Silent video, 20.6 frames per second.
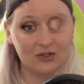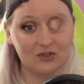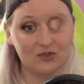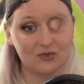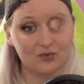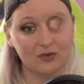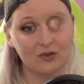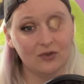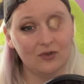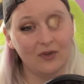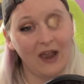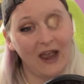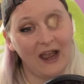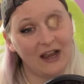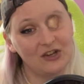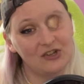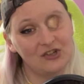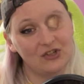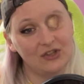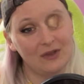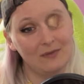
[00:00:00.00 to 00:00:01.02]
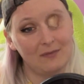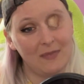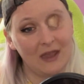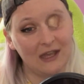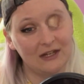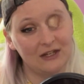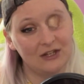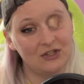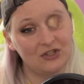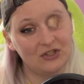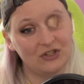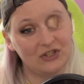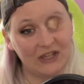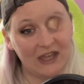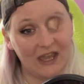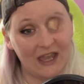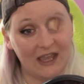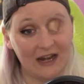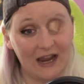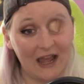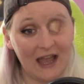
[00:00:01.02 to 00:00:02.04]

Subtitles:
Drewe actually managed to gain